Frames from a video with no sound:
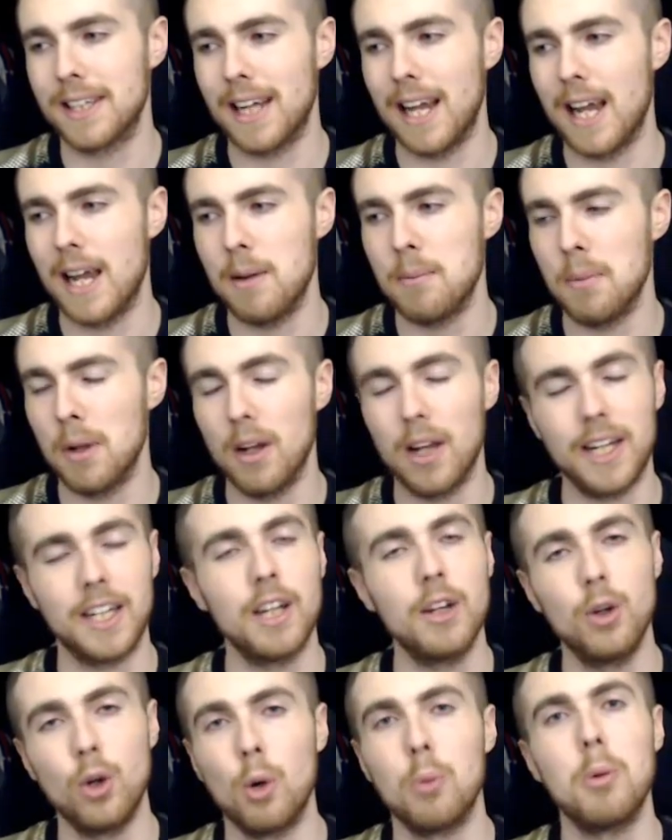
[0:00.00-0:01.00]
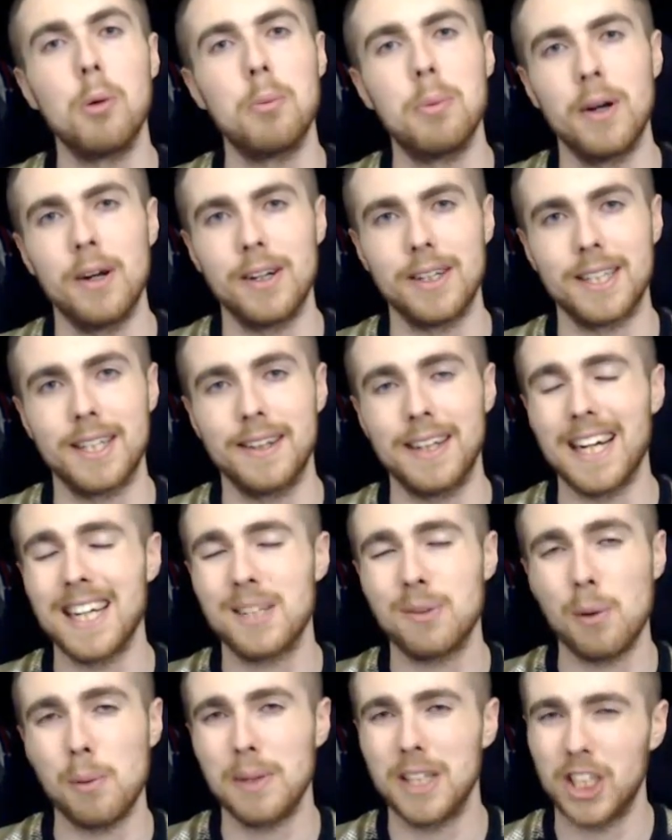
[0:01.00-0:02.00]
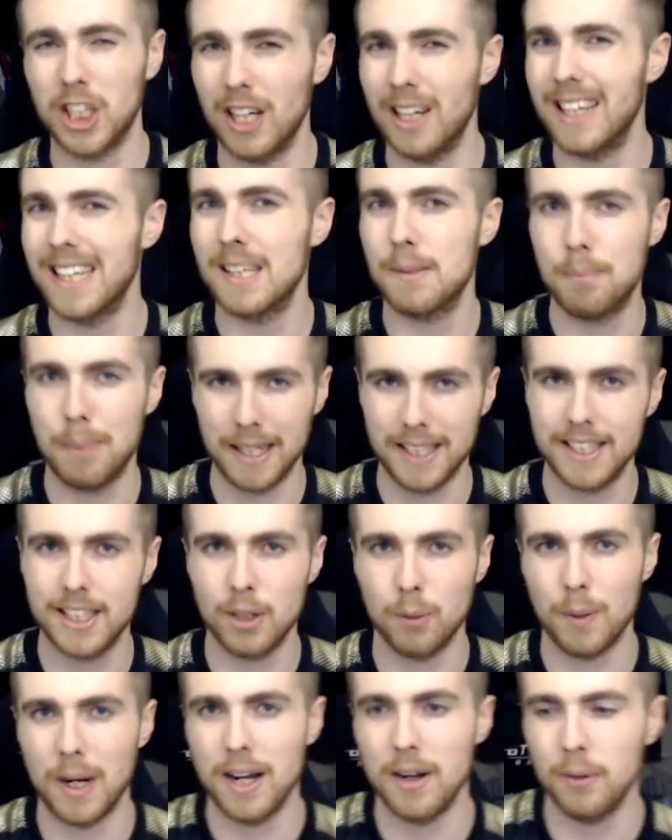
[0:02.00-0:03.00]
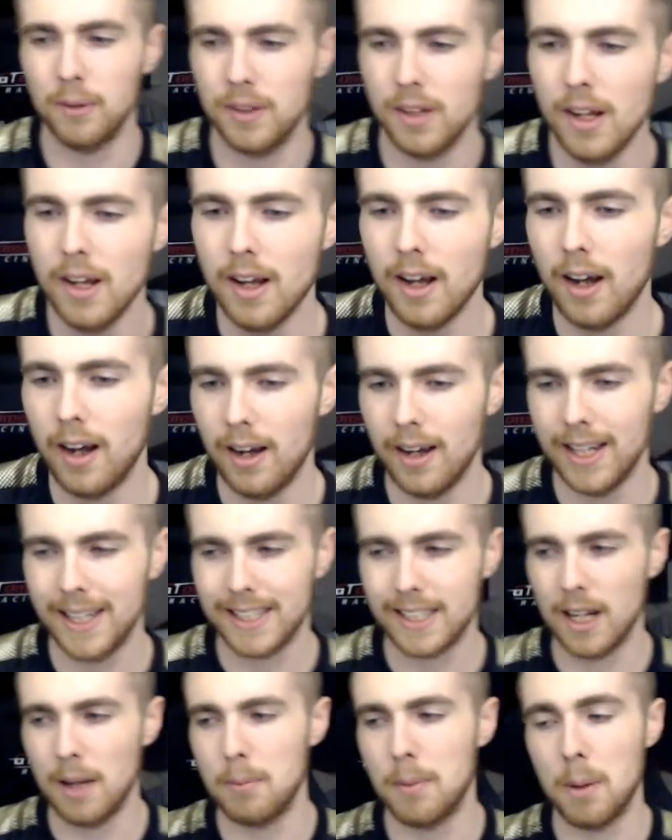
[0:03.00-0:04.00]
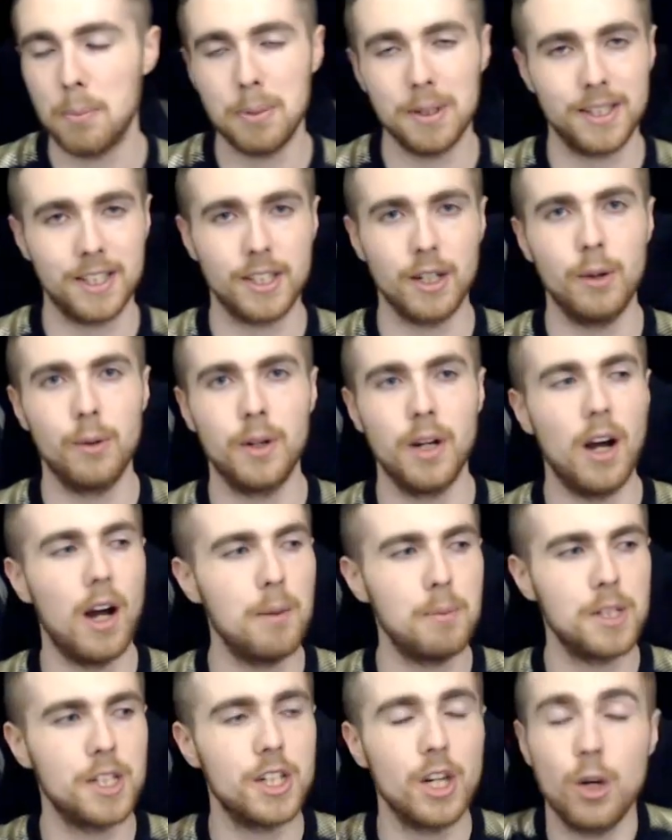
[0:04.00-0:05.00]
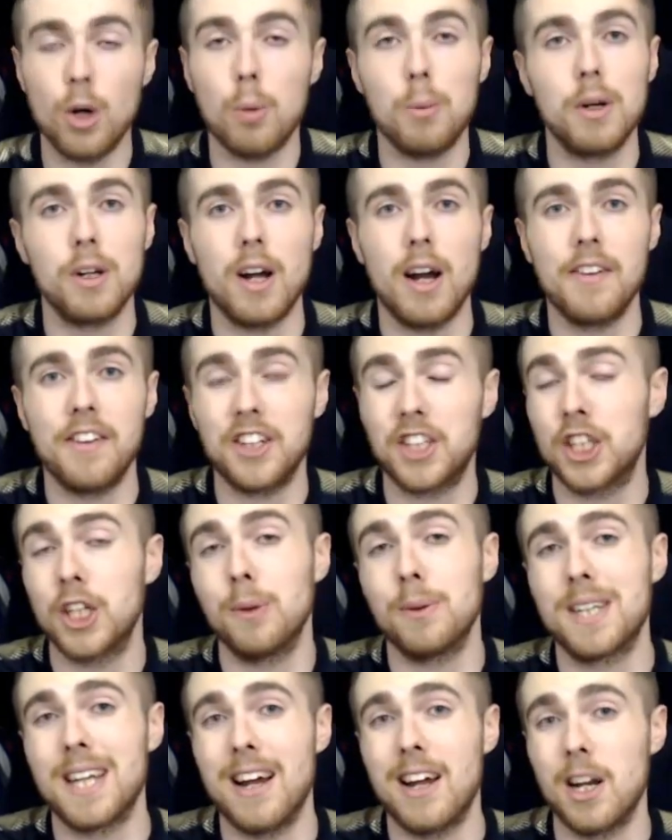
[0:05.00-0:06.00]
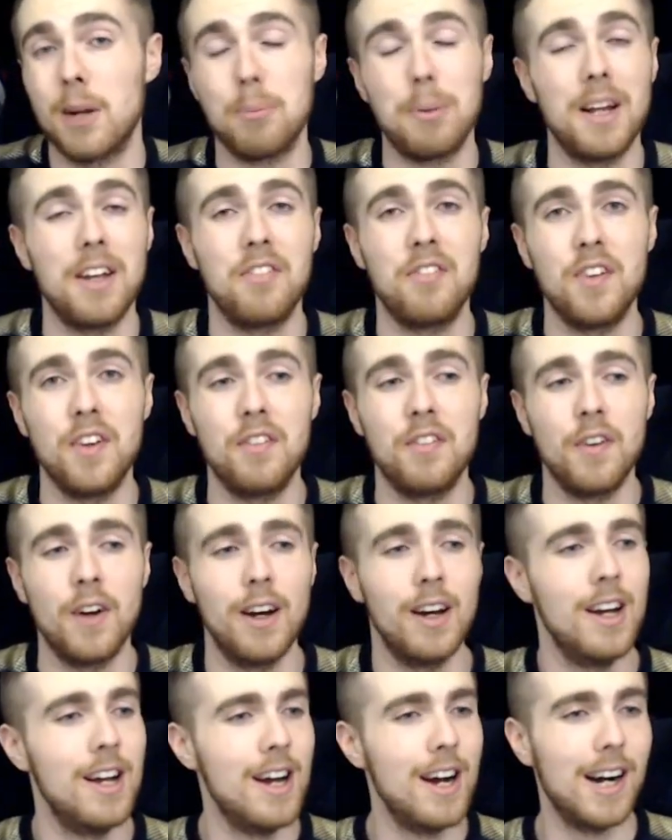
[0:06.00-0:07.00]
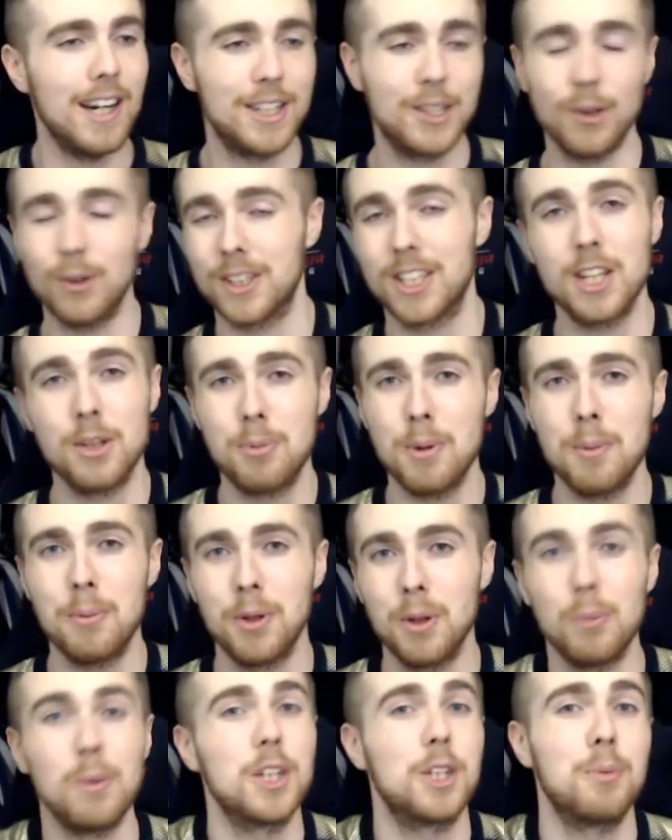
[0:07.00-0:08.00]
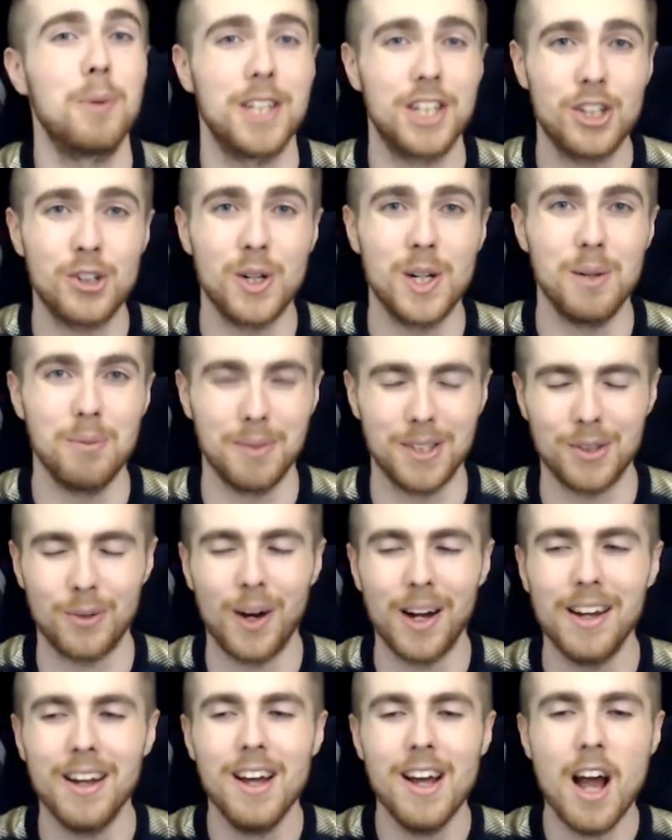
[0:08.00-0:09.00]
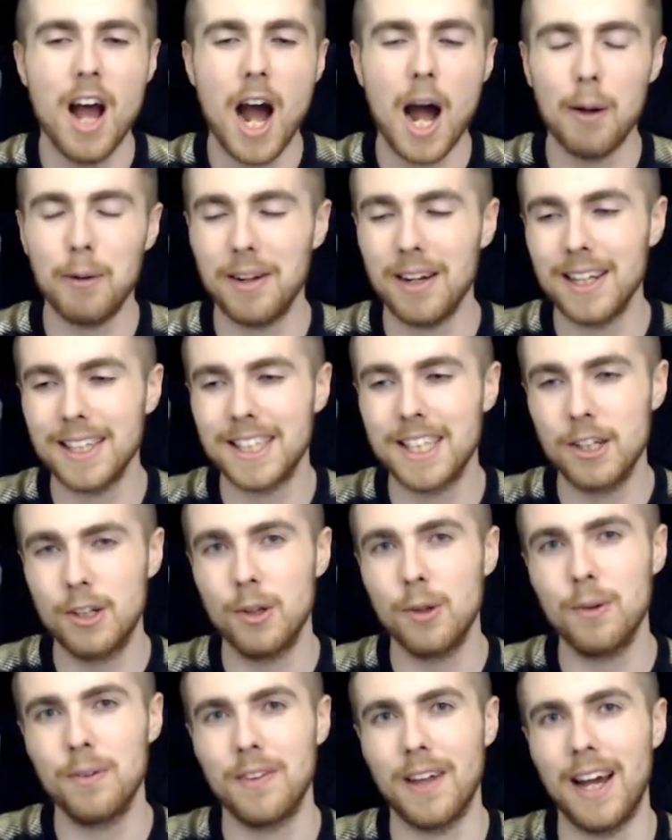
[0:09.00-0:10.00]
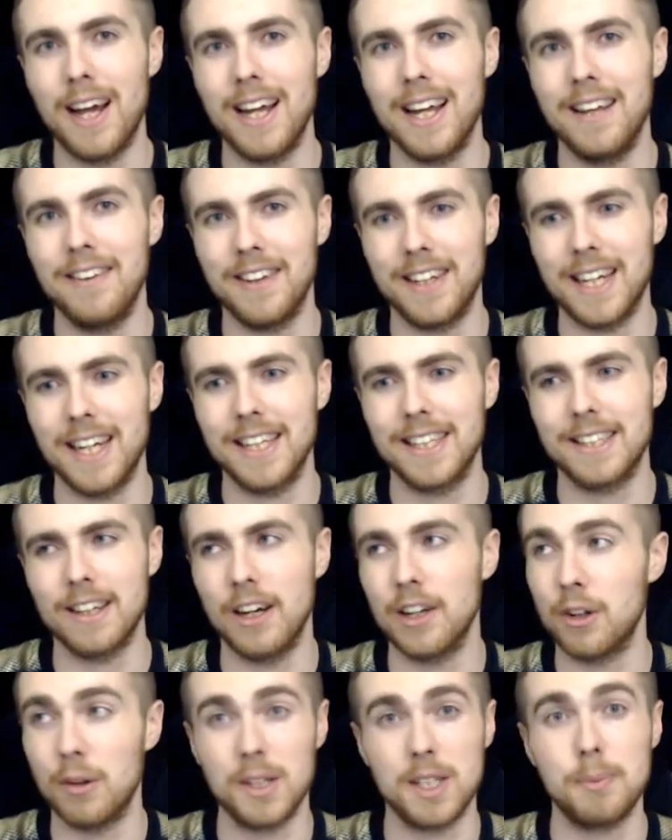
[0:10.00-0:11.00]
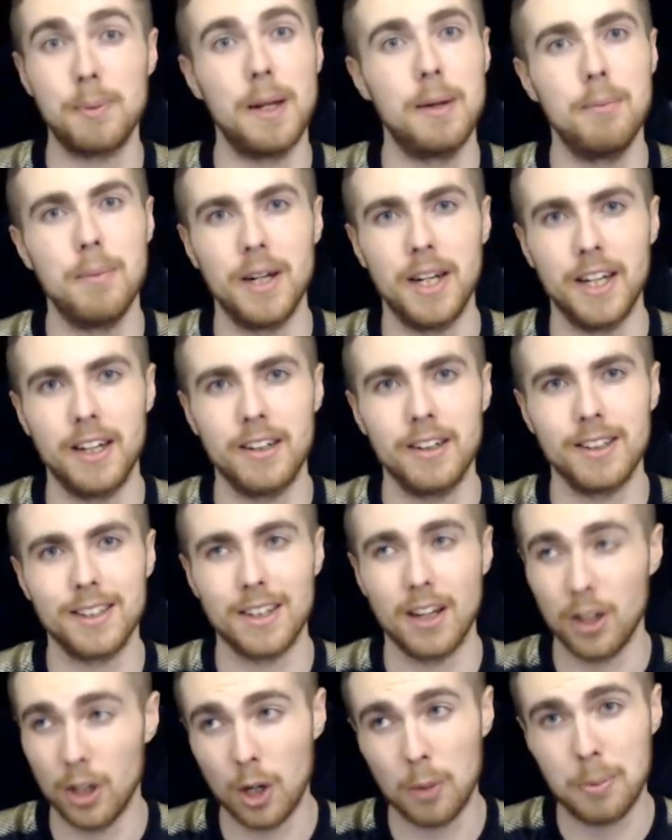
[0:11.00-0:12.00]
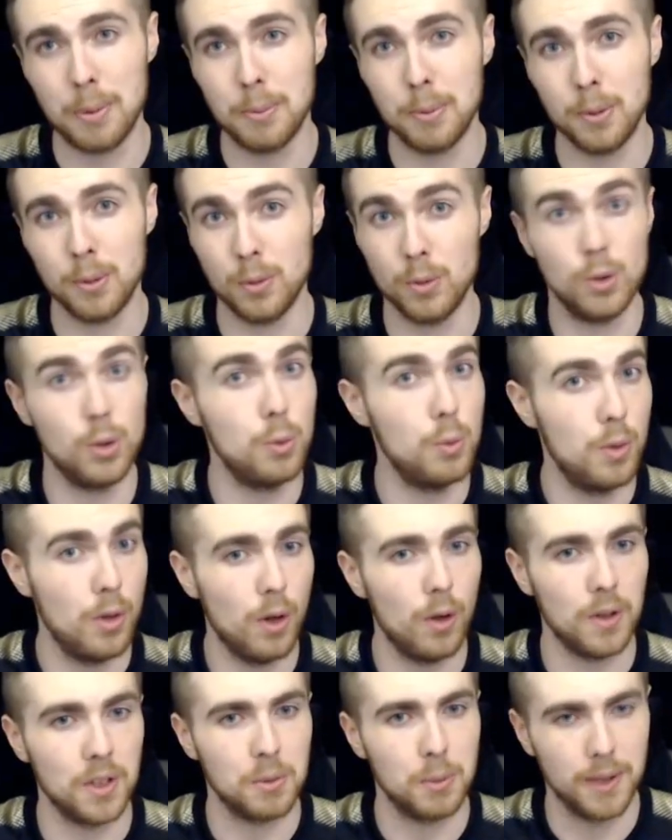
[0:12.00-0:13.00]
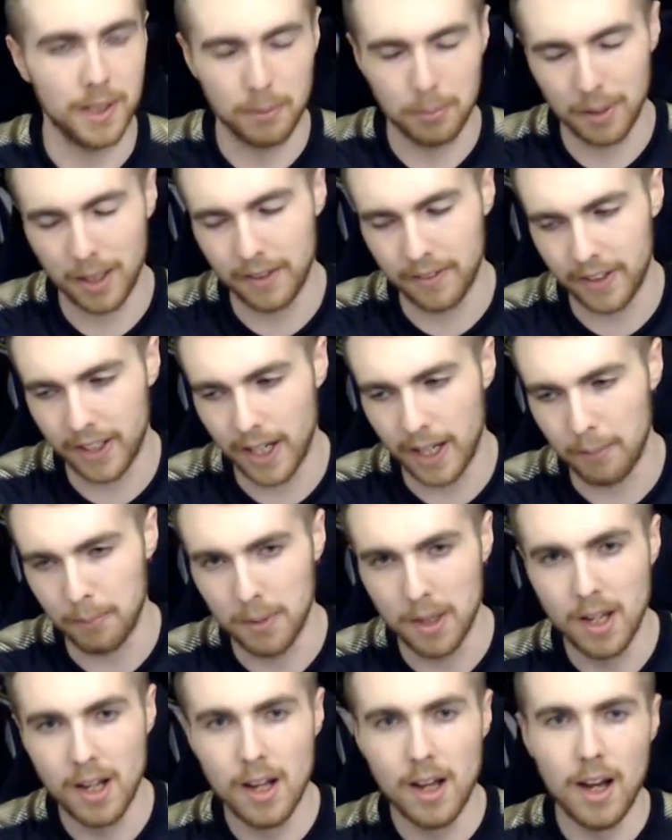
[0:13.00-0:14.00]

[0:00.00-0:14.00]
the game like a normal person. That is what my channel is based around. Uh, it's like my persona. I'm just a normal guy that chills out and I play FIFA. I talk to the people that watch my streams, right? I would like to do that in the case that I don't spend money, because a lot of people do not when they play the game.